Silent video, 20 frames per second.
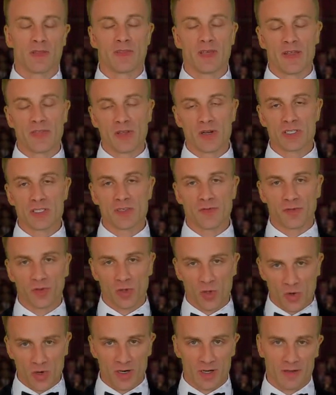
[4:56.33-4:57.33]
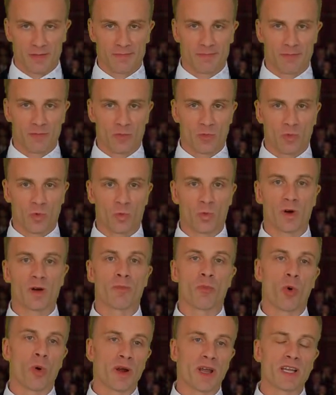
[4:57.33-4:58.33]
Then there's Florida,
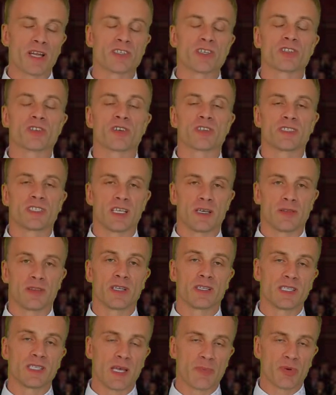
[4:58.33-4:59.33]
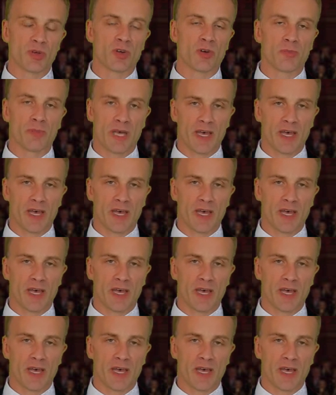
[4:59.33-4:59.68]
where mortgages are the typical